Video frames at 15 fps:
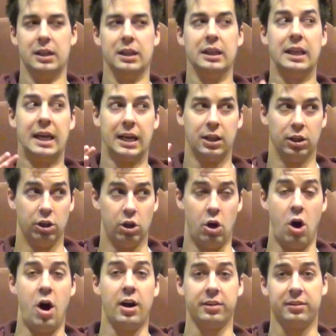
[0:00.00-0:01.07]
like,
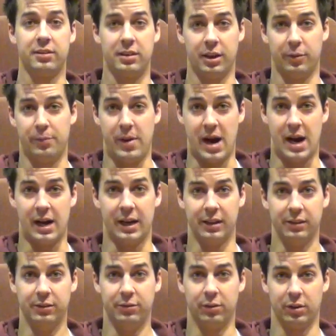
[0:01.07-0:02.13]
lost their
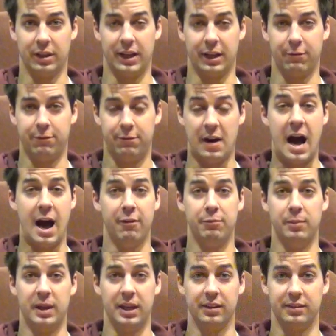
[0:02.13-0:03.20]
minds for, like, 5
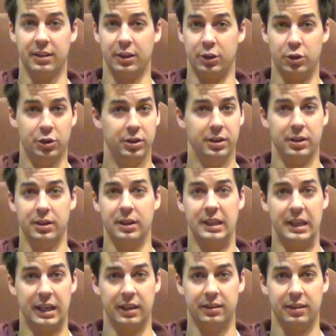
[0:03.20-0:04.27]
minutes and couldn't
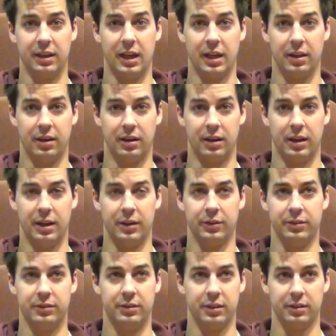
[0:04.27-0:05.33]
get it together. And I
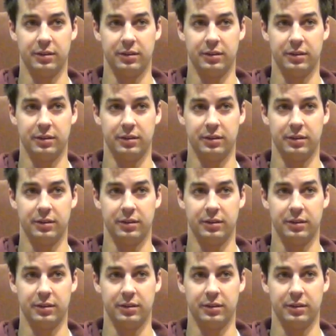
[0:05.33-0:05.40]
was